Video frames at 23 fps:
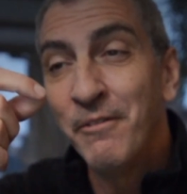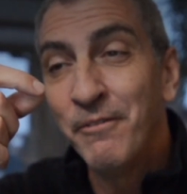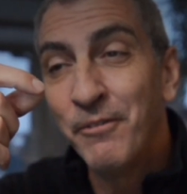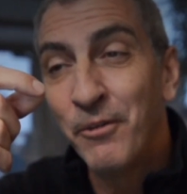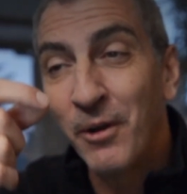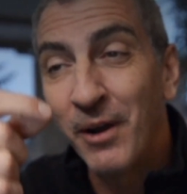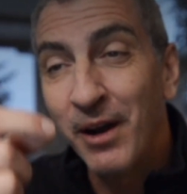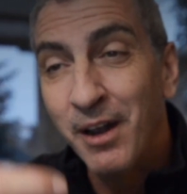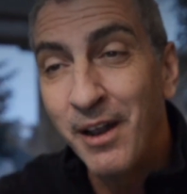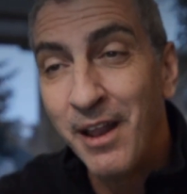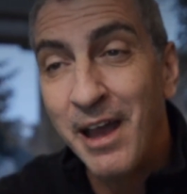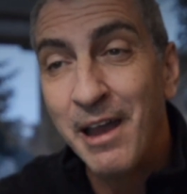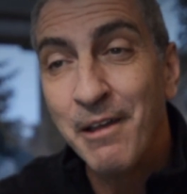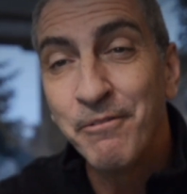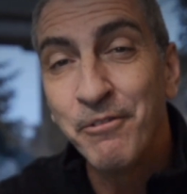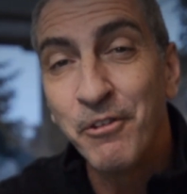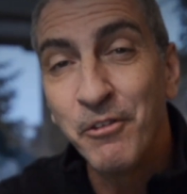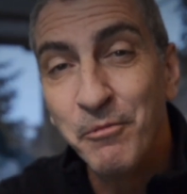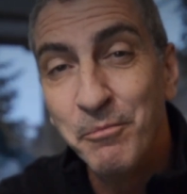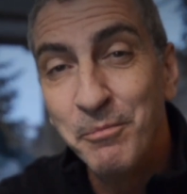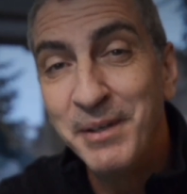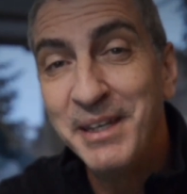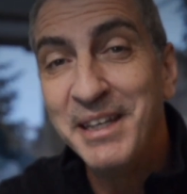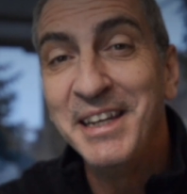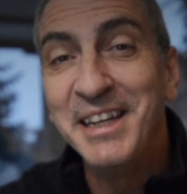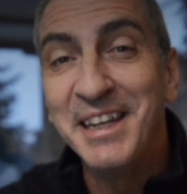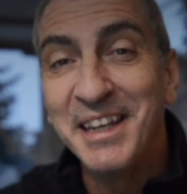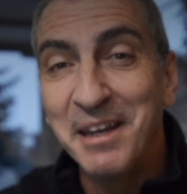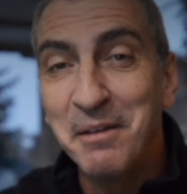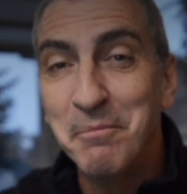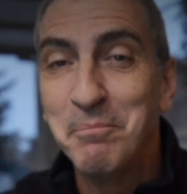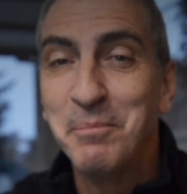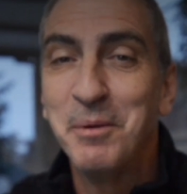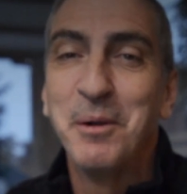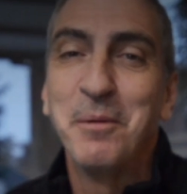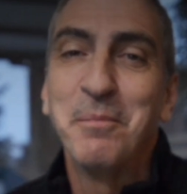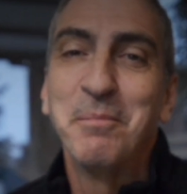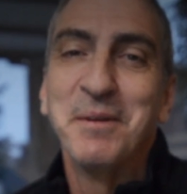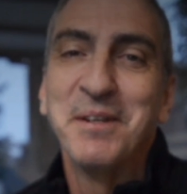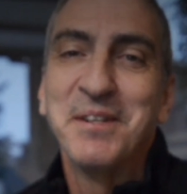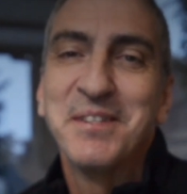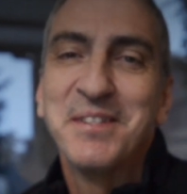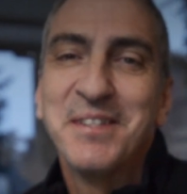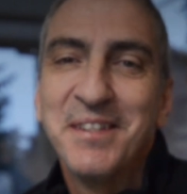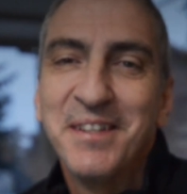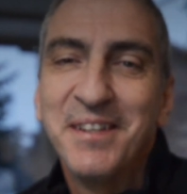a life of meaning and
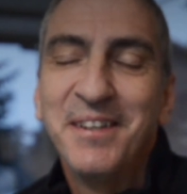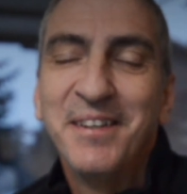purpose.